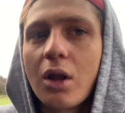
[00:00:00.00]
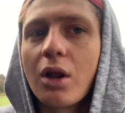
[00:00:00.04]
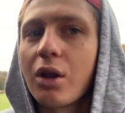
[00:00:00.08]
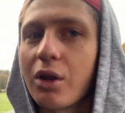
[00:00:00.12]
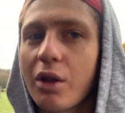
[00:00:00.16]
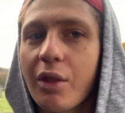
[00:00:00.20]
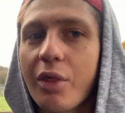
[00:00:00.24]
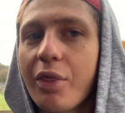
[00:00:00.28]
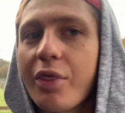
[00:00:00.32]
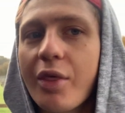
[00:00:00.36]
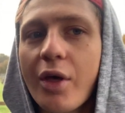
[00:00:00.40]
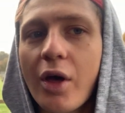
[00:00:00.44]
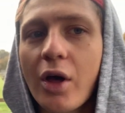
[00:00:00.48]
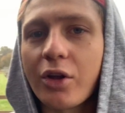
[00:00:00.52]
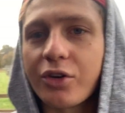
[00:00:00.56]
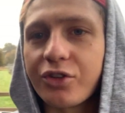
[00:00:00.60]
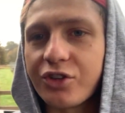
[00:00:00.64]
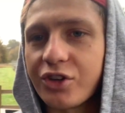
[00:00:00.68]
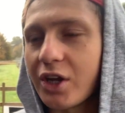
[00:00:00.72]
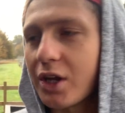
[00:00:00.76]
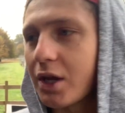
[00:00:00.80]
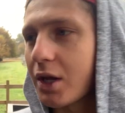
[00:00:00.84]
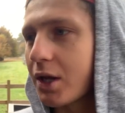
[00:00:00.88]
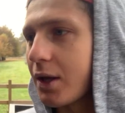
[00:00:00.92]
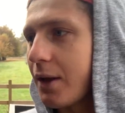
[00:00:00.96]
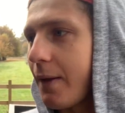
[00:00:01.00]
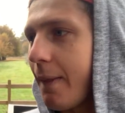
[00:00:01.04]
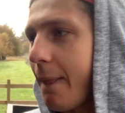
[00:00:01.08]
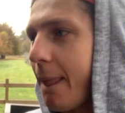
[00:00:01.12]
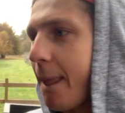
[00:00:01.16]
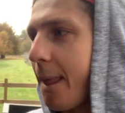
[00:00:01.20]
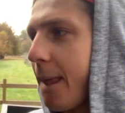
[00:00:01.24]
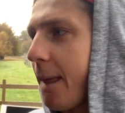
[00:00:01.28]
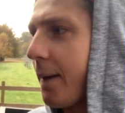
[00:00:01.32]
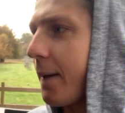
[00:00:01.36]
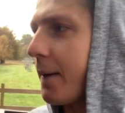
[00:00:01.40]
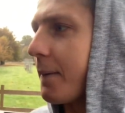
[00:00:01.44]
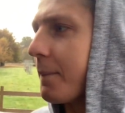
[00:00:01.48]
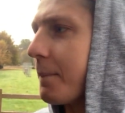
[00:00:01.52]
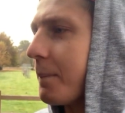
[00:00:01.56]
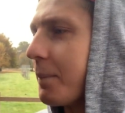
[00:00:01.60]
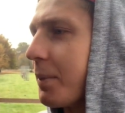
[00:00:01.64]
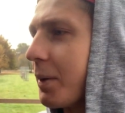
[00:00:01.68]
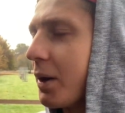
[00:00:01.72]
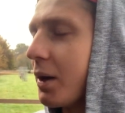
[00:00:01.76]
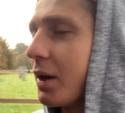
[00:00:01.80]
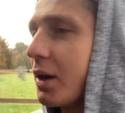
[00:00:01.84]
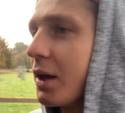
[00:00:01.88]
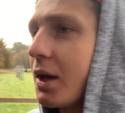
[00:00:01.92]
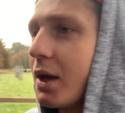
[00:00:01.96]
lethargic.
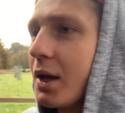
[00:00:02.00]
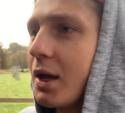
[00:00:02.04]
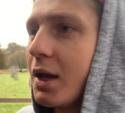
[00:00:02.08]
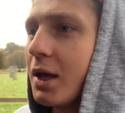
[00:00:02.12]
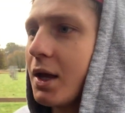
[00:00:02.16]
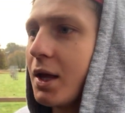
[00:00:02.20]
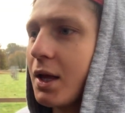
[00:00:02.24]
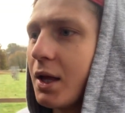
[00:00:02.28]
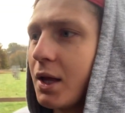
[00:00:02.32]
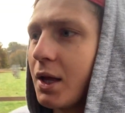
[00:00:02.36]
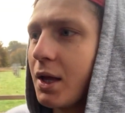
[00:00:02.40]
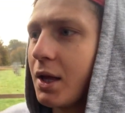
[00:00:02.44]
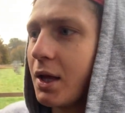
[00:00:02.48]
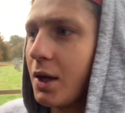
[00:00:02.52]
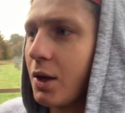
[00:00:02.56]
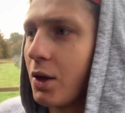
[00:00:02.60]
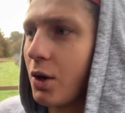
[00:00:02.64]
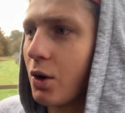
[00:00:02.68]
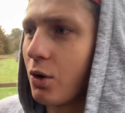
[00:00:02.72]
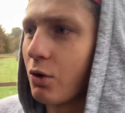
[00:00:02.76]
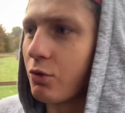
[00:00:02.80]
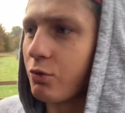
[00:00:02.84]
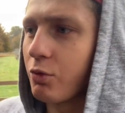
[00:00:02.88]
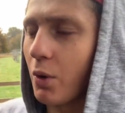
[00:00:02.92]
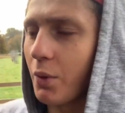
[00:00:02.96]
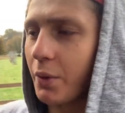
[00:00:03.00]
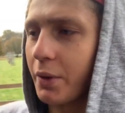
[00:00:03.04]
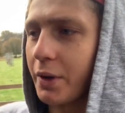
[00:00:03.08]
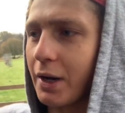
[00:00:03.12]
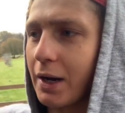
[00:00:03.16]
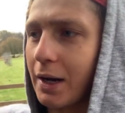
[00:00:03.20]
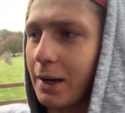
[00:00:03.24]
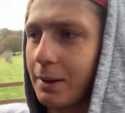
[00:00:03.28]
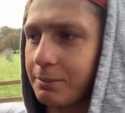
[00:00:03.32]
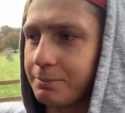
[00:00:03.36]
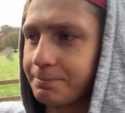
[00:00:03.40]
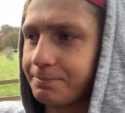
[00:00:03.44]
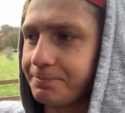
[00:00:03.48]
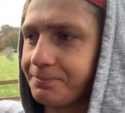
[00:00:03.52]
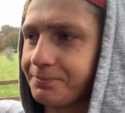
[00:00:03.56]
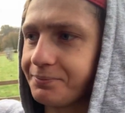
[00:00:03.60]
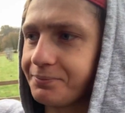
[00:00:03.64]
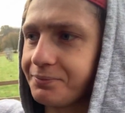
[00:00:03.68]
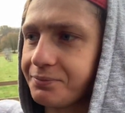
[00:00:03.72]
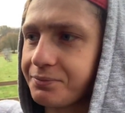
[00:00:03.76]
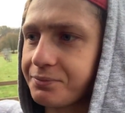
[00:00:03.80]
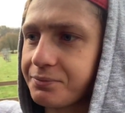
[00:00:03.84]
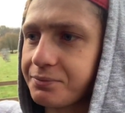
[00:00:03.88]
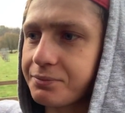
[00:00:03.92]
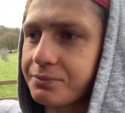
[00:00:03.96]
But woken up,
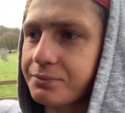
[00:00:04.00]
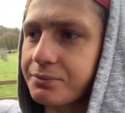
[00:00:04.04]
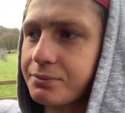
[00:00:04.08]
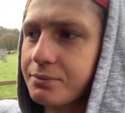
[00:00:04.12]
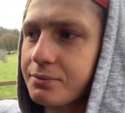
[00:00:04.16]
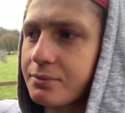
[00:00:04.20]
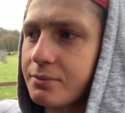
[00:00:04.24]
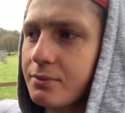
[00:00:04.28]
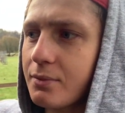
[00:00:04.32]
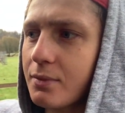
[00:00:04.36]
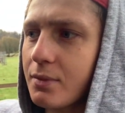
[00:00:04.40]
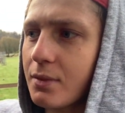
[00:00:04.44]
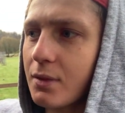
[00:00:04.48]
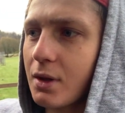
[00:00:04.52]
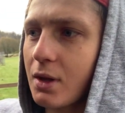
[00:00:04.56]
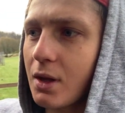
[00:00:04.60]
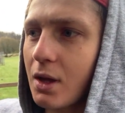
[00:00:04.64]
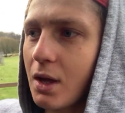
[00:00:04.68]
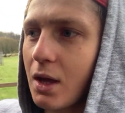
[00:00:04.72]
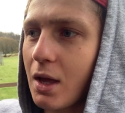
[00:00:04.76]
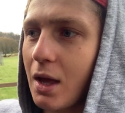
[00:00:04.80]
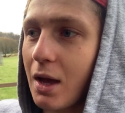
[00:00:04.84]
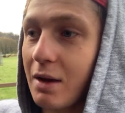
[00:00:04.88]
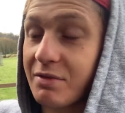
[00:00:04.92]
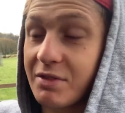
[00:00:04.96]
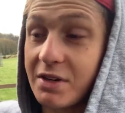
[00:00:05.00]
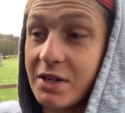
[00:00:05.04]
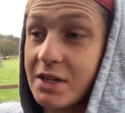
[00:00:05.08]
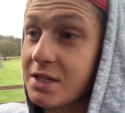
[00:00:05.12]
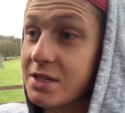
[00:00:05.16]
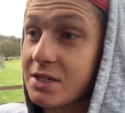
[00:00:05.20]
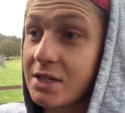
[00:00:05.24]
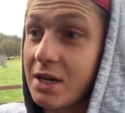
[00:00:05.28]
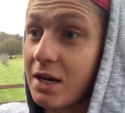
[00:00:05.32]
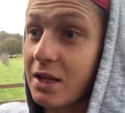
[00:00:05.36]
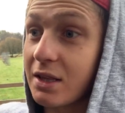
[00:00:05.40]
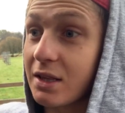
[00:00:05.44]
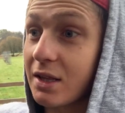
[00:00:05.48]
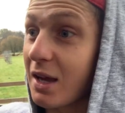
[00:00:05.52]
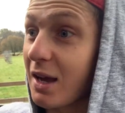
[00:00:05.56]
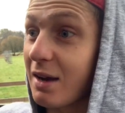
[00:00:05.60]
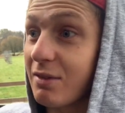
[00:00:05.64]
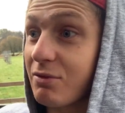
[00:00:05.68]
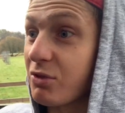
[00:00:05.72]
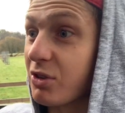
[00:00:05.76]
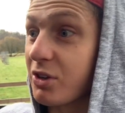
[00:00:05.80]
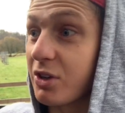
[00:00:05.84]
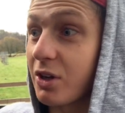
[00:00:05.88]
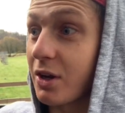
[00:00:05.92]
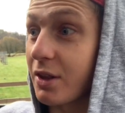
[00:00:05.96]
haven't eaten anything, haven't
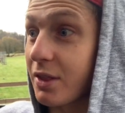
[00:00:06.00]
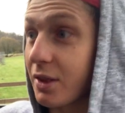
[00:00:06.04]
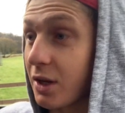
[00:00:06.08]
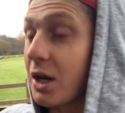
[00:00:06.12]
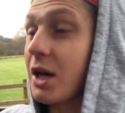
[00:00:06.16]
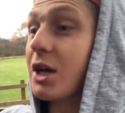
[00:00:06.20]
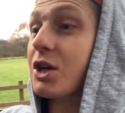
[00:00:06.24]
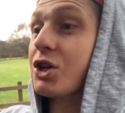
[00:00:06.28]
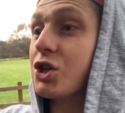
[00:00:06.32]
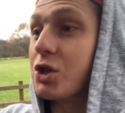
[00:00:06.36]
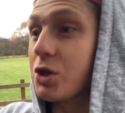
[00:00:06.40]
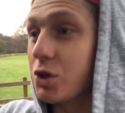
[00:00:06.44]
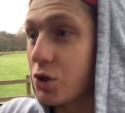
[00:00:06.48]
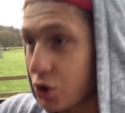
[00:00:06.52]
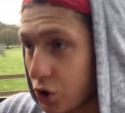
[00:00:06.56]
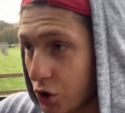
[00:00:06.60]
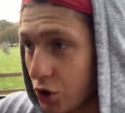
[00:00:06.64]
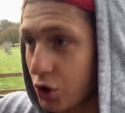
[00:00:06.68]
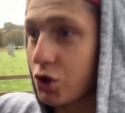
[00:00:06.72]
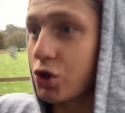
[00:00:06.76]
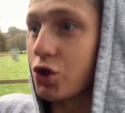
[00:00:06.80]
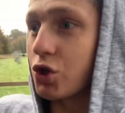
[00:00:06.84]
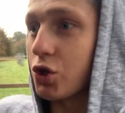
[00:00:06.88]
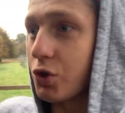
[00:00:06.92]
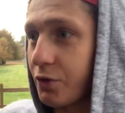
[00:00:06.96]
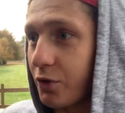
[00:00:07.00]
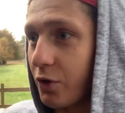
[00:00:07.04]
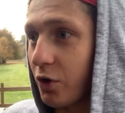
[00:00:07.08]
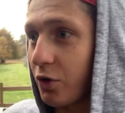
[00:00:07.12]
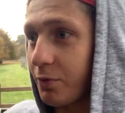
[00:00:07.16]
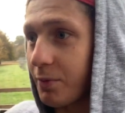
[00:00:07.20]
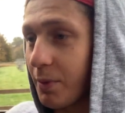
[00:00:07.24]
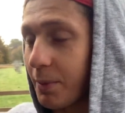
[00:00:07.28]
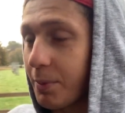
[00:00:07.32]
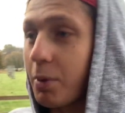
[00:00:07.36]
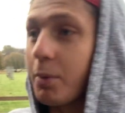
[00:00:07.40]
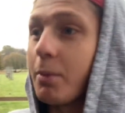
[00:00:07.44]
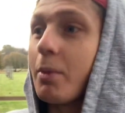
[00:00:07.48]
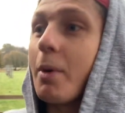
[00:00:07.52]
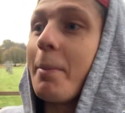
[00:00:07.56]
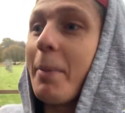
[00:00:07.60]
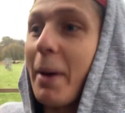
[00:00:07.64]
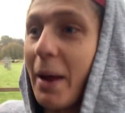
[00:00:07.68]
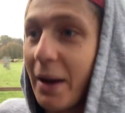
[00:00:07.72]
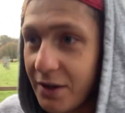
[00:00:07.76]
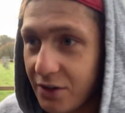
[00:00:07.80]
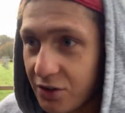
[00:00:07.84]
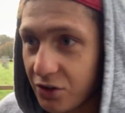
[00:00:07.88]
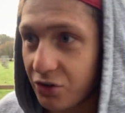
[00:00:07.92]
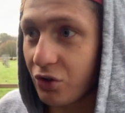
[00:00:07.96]
really done anything. Literally took the duvet off and put my
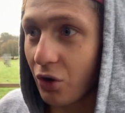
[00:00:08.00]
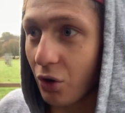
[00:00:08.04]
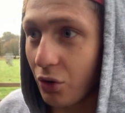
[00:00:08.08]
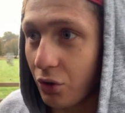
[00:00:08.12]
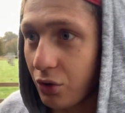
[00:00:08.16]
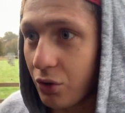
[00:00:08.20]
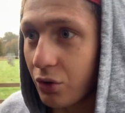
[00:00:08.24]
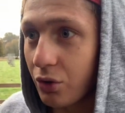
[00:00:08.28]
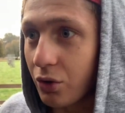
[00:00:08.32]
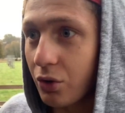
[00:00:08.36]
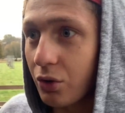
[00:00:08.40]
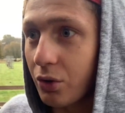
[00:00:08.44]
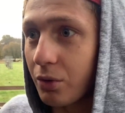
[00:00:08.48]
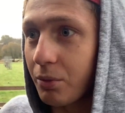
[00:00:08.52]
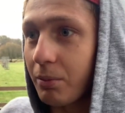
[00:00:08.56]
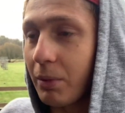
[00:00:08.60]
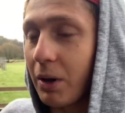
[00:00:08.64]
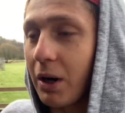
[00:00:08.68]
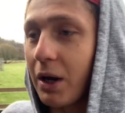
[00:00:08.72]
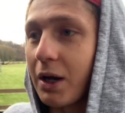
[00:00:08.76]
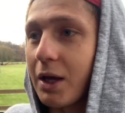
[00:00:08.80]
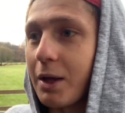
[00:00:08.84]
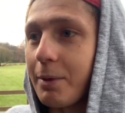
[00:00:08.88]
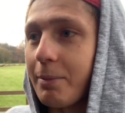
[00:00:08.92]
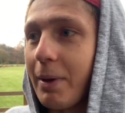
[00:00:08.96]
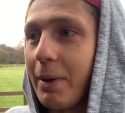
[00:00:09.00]
panties on, my lucky